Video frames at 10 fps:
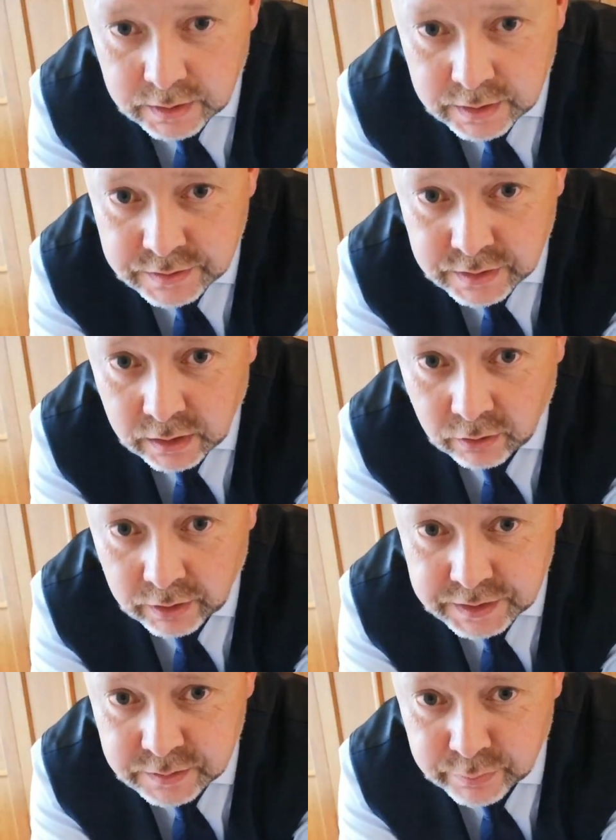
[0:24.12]
is a
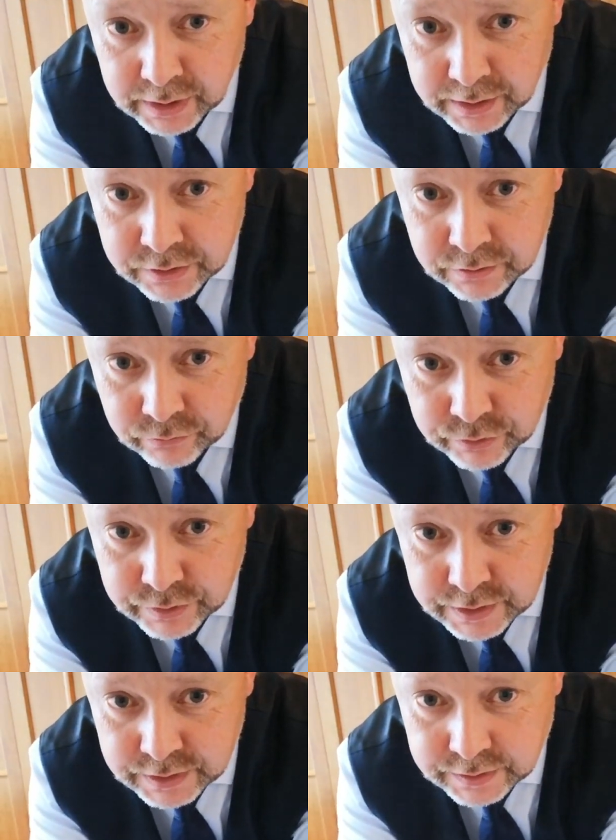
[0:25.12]
light dependent
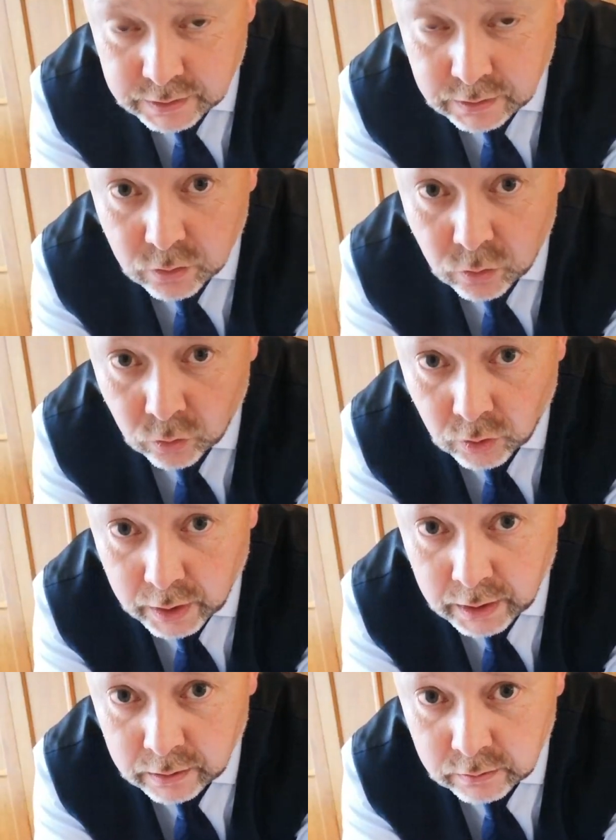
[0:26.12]
resistor,
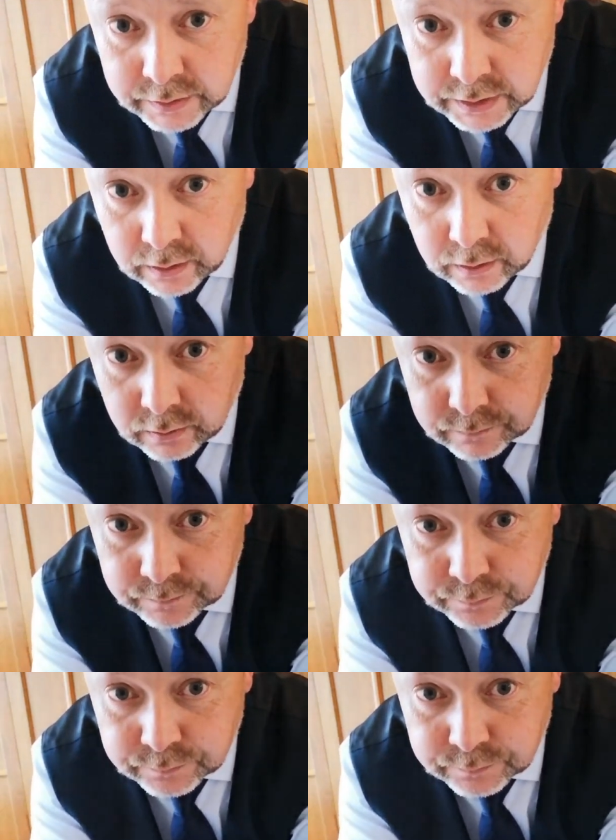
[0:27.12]
or LDR,